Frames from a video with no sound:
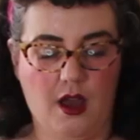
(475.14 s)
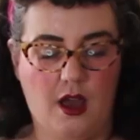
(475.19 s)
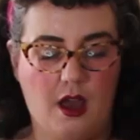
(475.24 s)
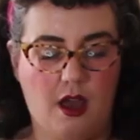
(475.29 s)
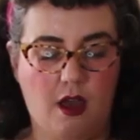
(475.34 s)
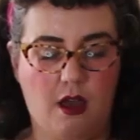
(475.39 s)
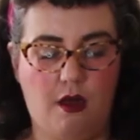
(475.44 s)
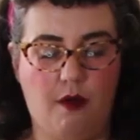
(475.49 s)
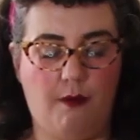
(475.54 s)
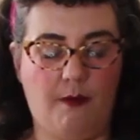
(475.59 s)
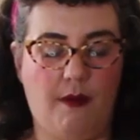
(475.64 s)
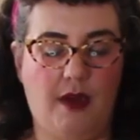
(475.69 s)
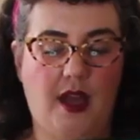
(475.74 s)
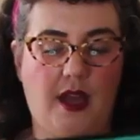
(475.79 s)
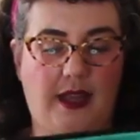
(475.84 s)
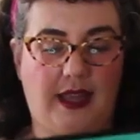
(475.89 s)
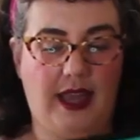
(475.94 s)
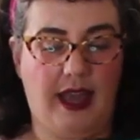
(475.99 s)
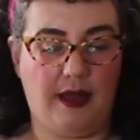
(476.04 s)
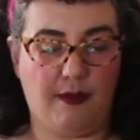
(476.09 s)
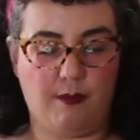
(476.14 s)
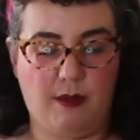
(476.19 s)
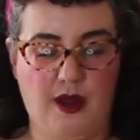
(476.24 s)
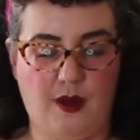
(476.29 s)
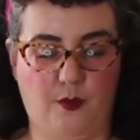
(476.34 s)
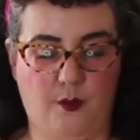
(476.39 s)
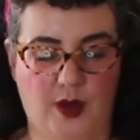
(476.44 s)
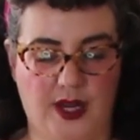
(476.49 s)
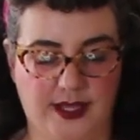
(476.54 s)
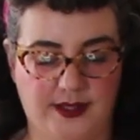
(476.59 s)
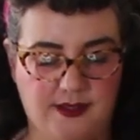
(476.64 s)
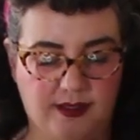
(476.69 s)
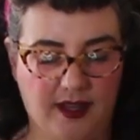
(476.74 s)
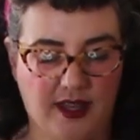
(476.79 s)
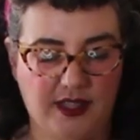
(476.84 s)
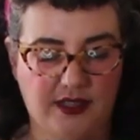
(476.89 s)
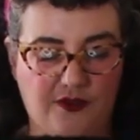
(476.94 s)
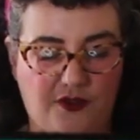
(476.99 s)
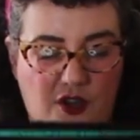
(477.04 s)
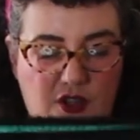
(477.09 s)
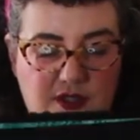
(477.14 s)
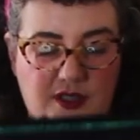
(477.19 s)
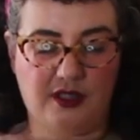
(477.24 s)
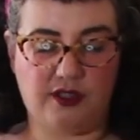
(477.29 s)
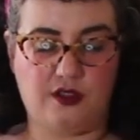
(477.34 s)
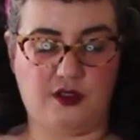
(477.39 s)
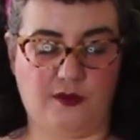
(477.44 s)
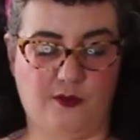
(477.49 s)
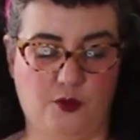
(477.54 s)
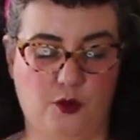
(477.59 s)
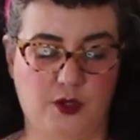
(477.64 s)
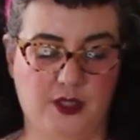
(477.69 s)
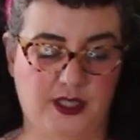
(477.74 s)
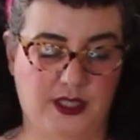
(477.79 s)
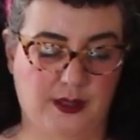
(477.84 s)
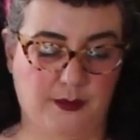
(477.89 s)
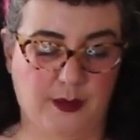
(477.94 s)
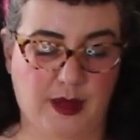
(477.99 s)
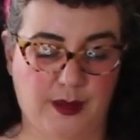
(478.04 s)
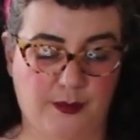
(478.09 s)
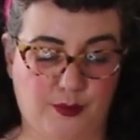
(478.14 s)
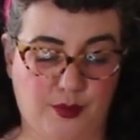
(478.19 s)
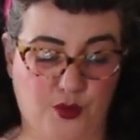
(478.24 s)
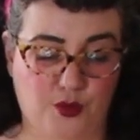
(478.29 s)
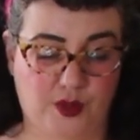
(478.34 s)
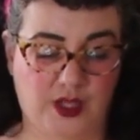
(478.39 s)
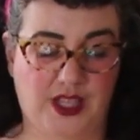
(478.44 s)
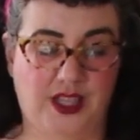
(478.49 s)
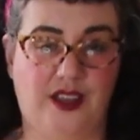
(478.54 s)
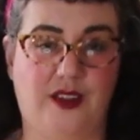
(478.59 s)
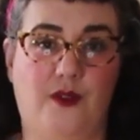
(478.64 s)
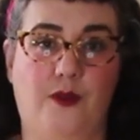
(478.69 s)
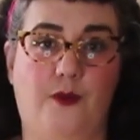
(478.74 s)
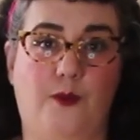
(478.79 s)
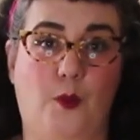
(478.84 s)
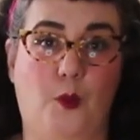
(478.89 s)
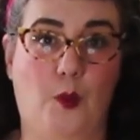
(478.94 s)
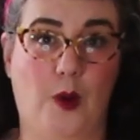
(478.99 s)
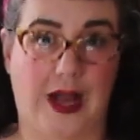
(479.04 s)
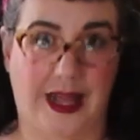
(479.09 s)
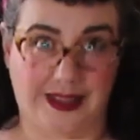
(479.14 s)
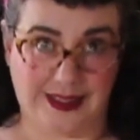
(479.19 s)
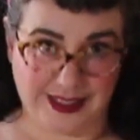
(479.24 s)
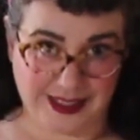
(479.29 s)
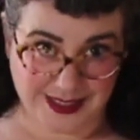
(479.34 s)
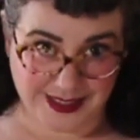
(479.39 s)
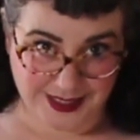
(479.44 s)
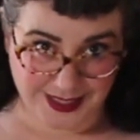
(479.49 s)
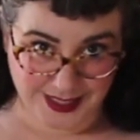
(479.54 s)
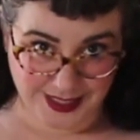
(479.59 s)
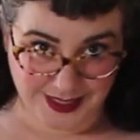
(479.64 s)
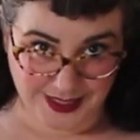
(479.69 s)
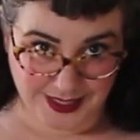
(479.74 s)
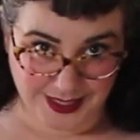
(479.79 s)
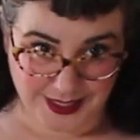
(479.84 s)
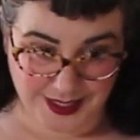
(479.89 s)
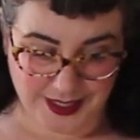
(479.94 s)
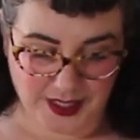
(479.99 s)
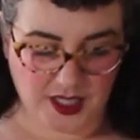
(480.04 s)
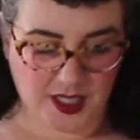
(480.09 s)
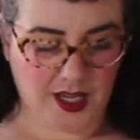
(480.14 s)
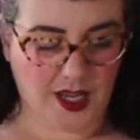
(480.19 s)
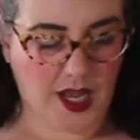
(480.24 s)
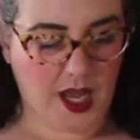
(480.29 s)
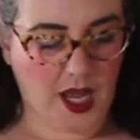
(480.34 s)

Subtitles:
Again, my waist size falls into the 14. My booty well exceeds it.